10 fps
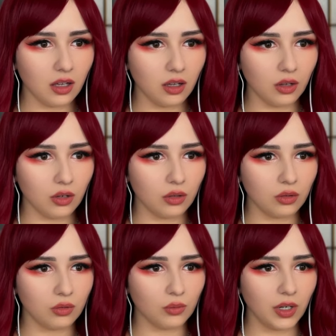
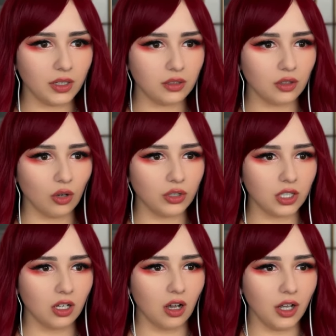Oh my God, the
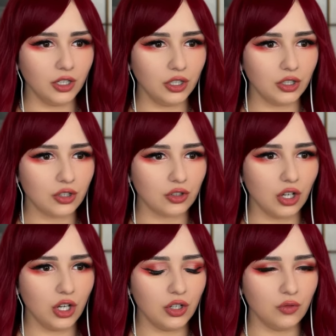guy is
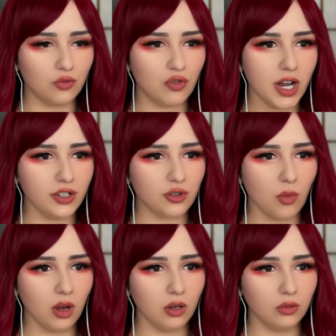in rage
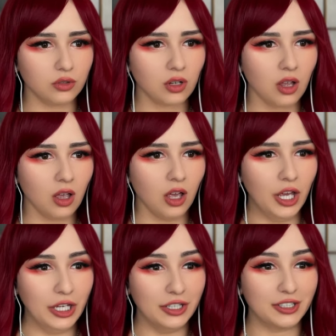mode.
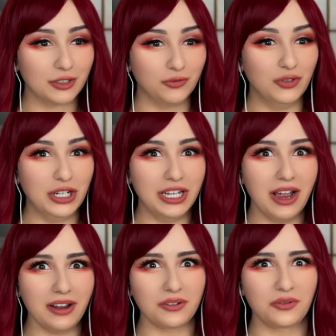He's really
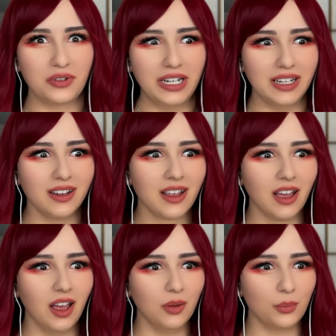angry
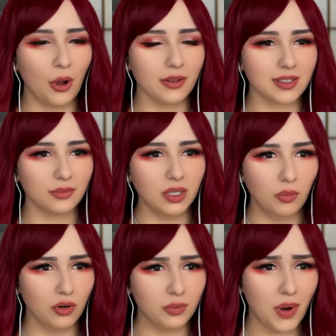and possibly
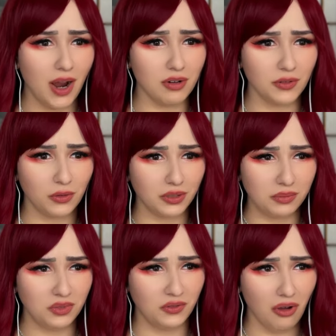more powerful
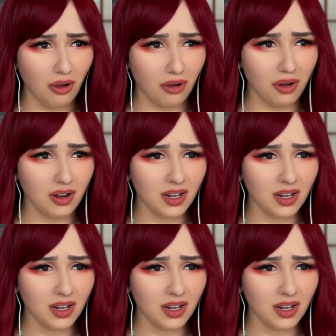than before.